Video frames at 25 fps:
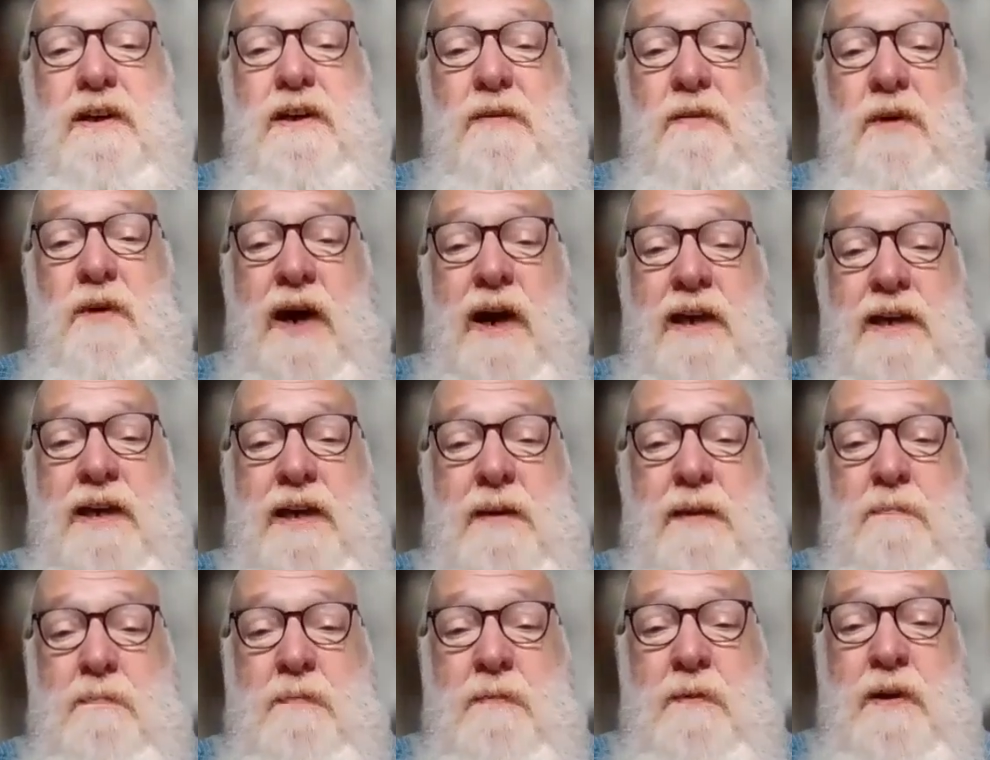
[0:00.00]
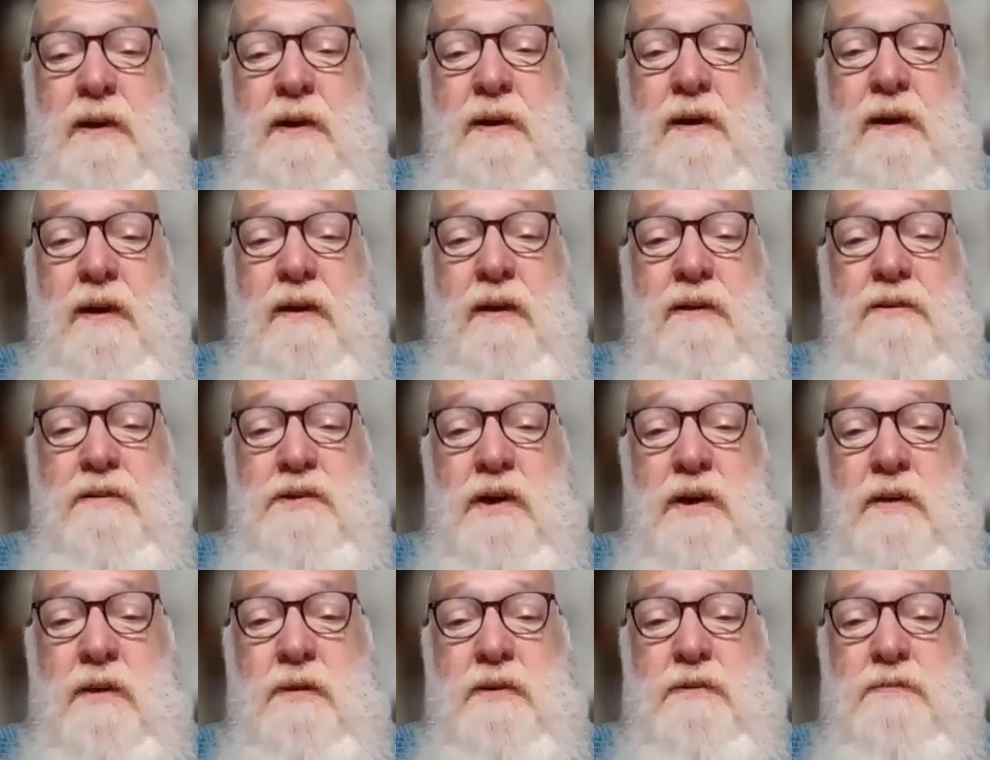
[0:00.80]
Rocky,
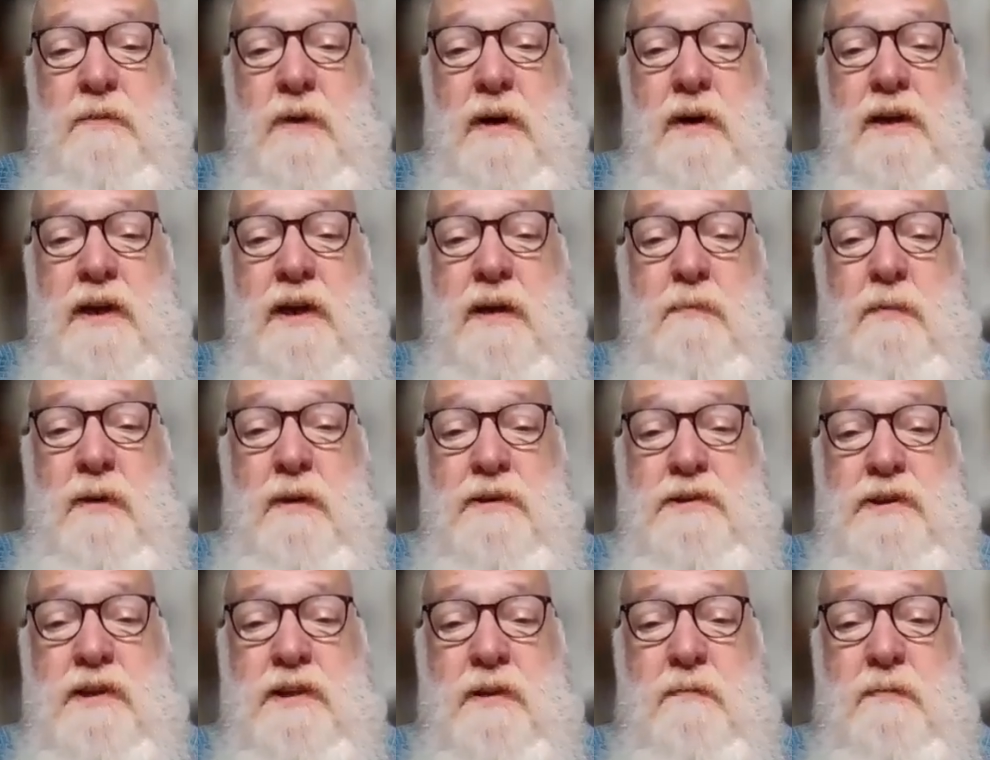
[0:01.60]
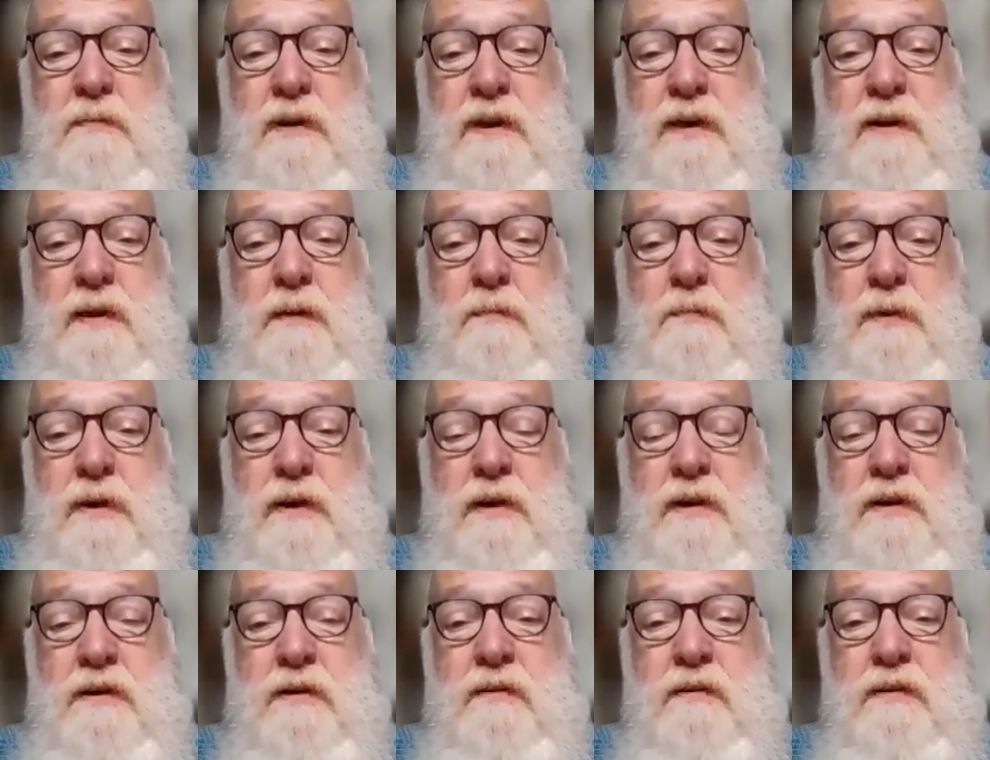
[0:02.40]
as always, Rocky Messing, my
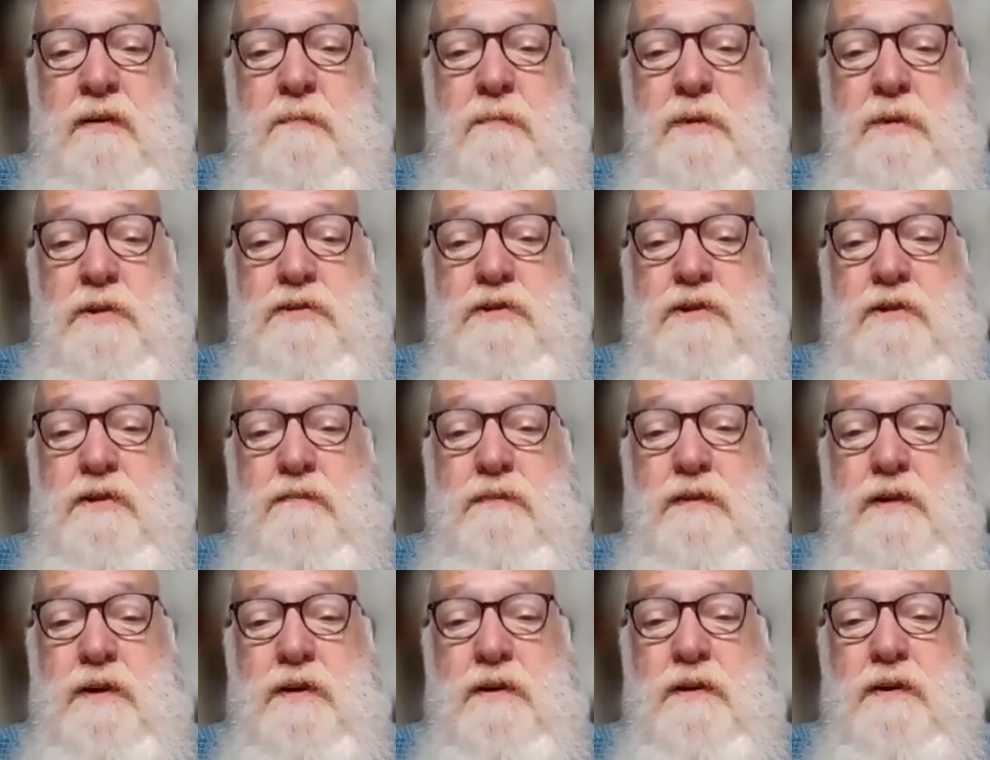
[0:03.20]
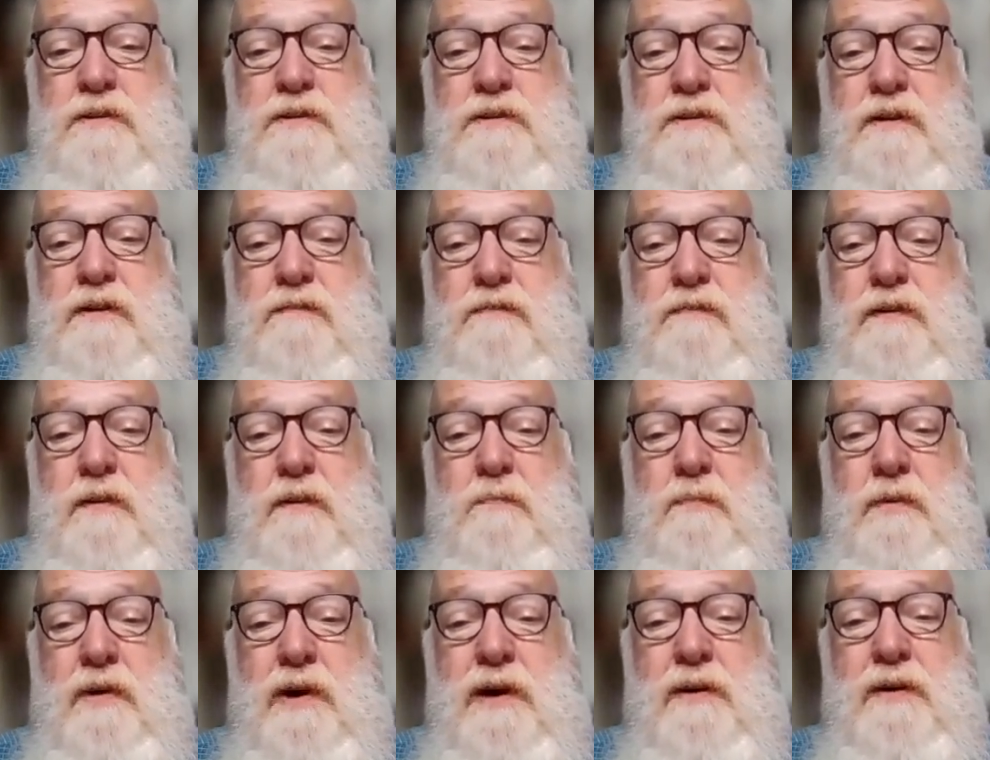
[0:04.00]
partner in mischief here, as our
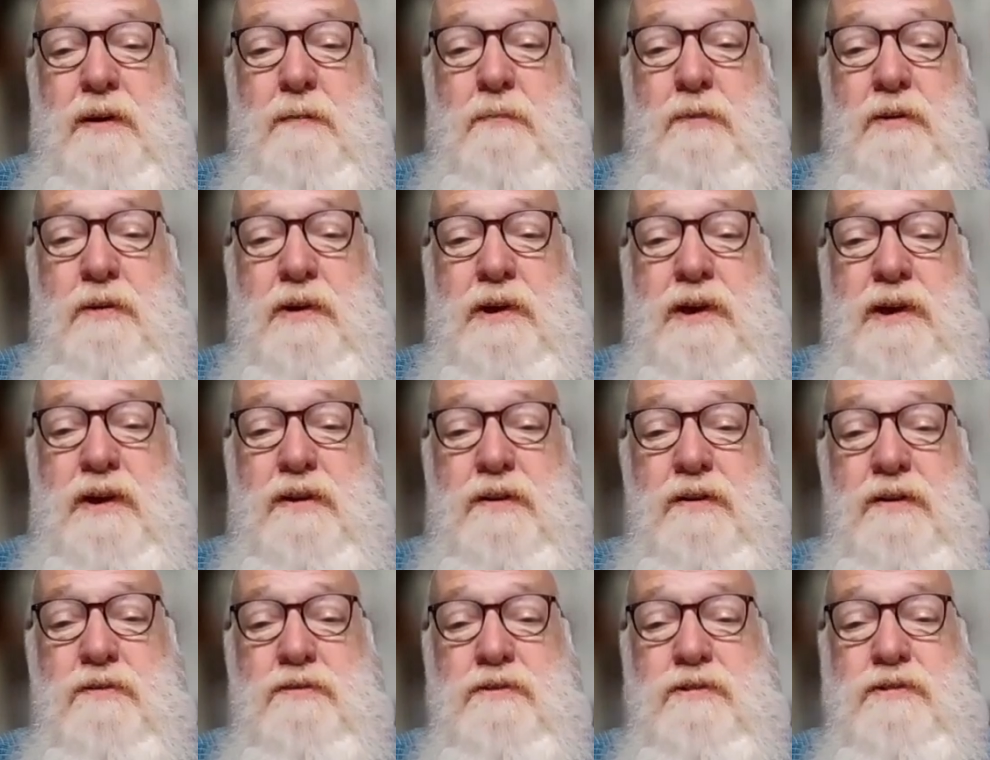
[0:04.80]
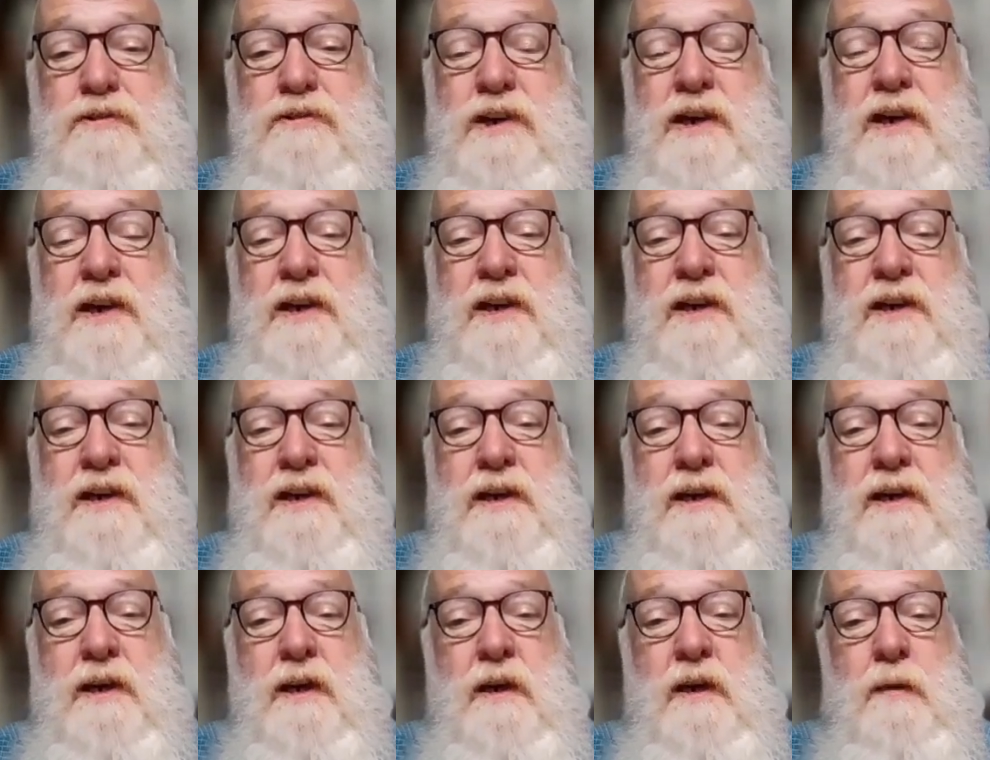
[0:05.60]
friend Browning Marion used to
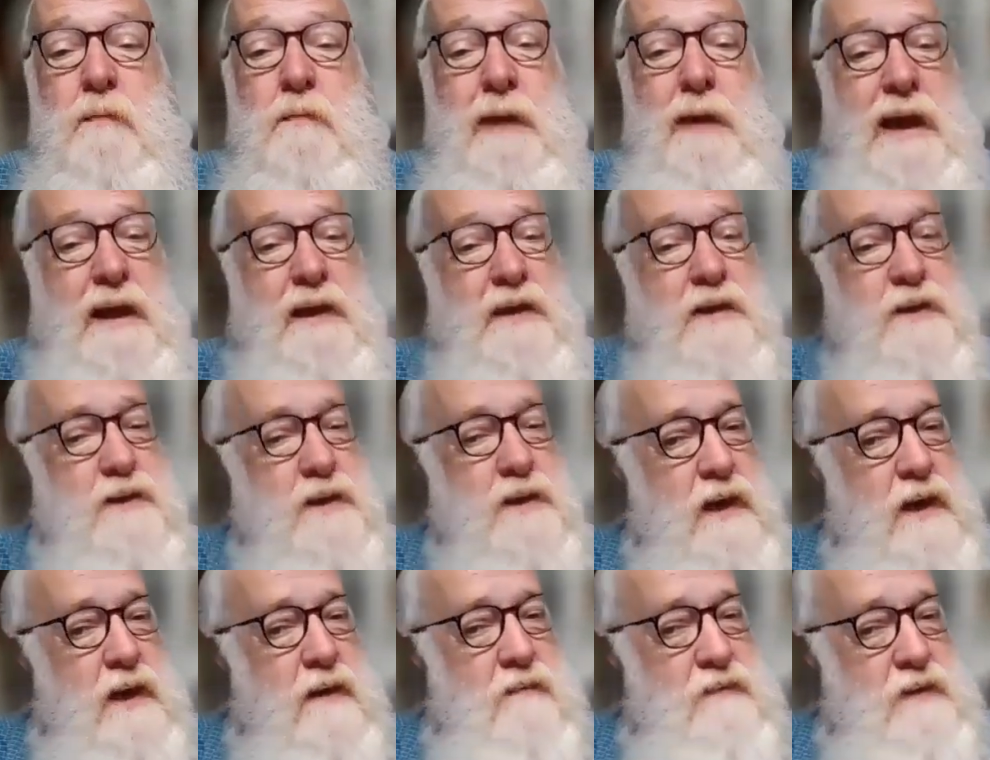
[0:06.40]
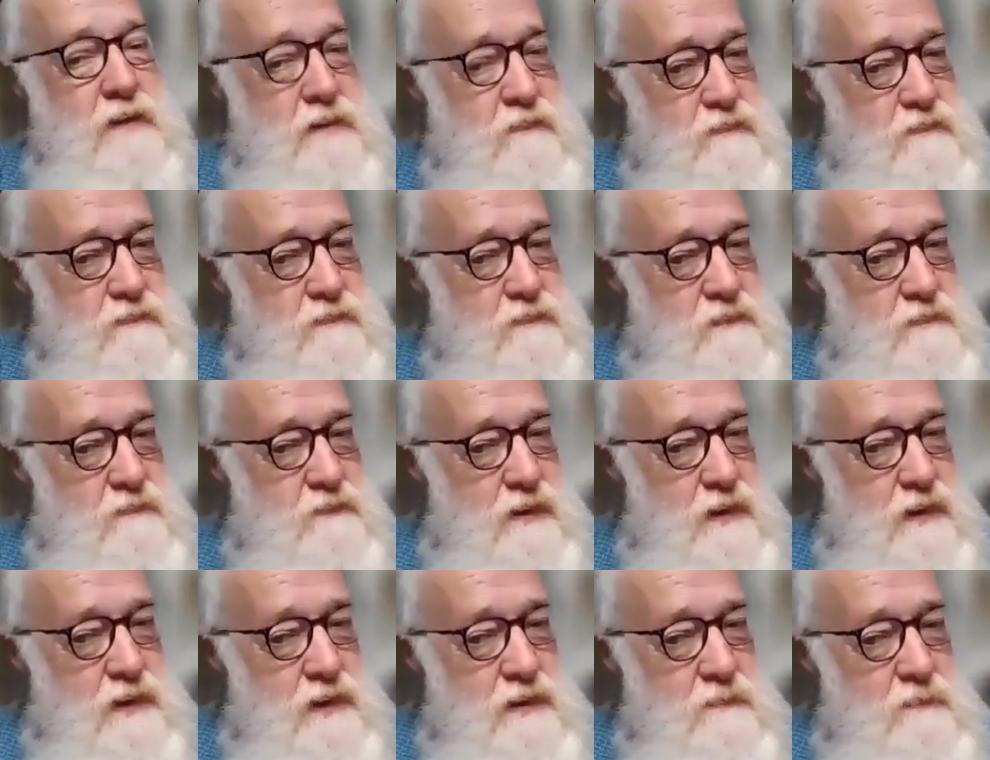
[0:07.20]
say, back in Tel Aviv.
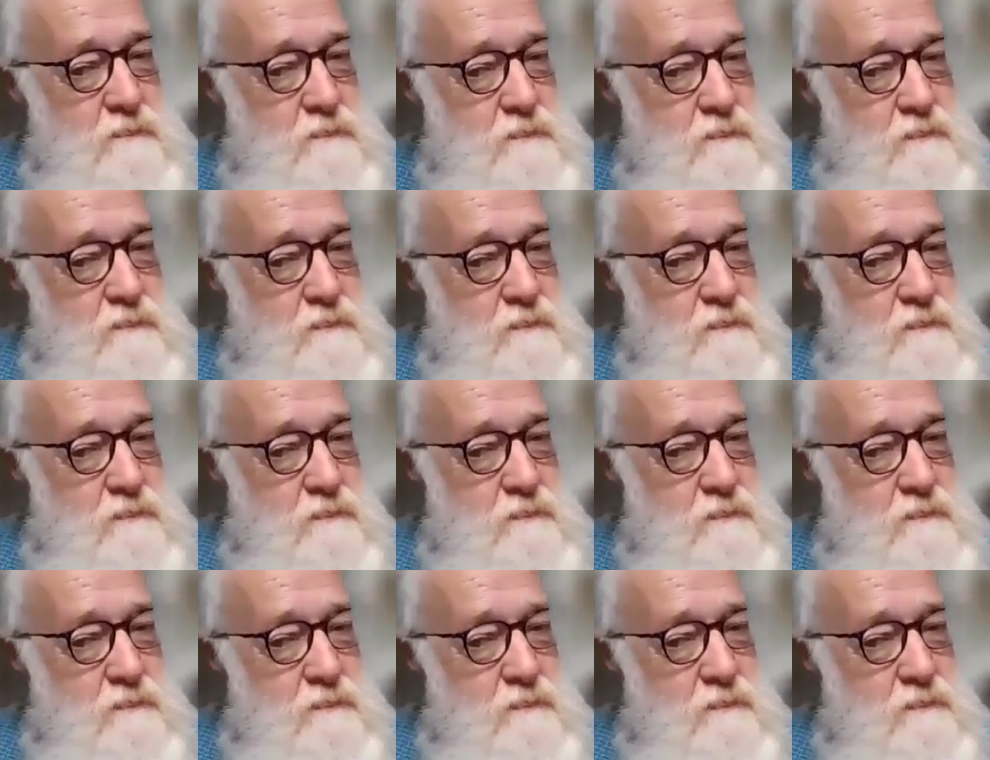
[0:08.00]
Rocky?